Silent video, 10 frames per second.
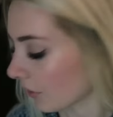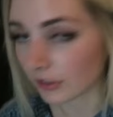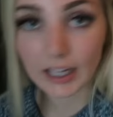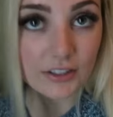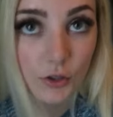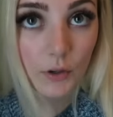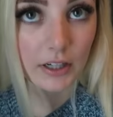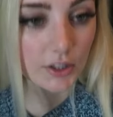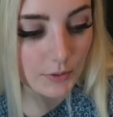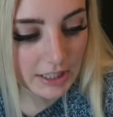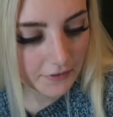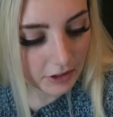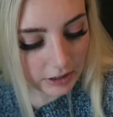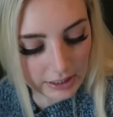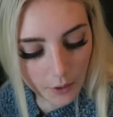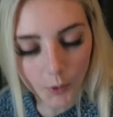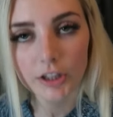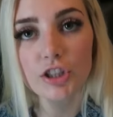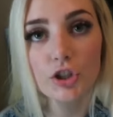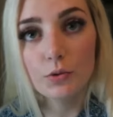Northern Lights tour because we definitely
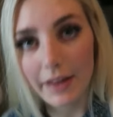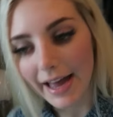want to do